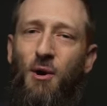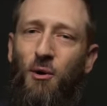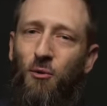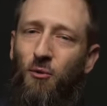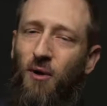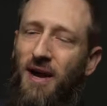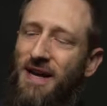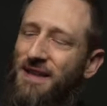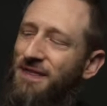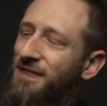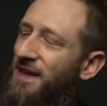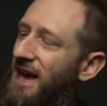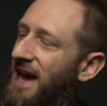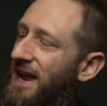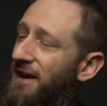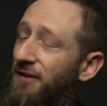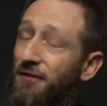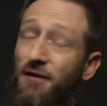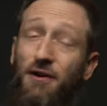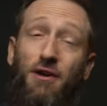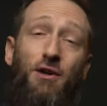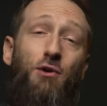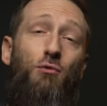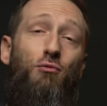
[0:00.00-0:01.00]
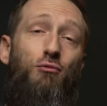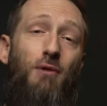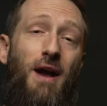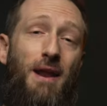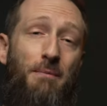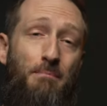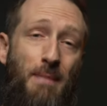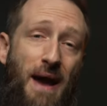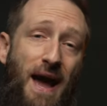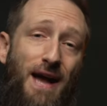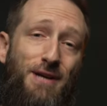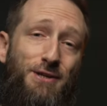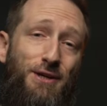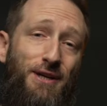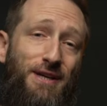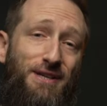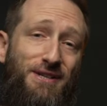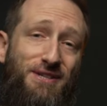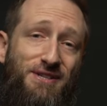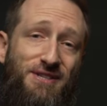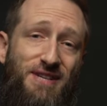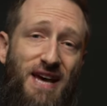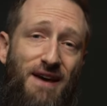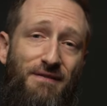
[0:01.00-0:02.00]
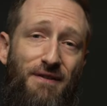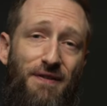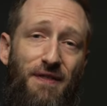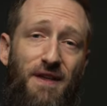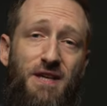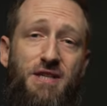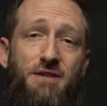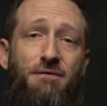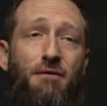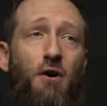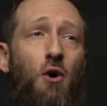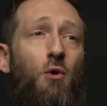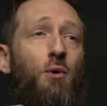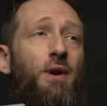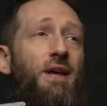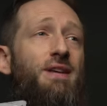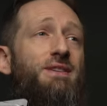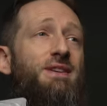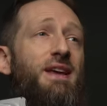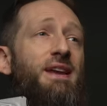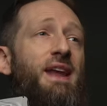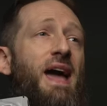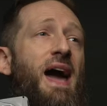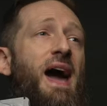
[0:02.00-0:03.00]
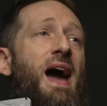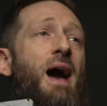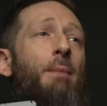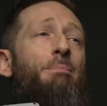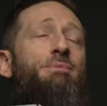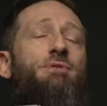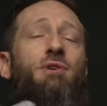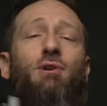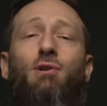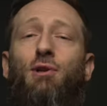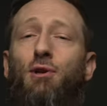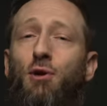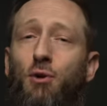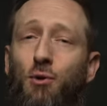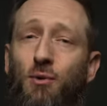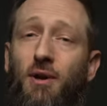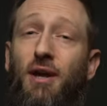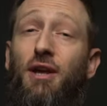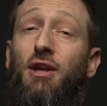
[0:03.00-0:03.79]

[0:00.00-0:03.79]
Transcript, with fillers: Right then, the new Red Magic 7. This phone is an absolute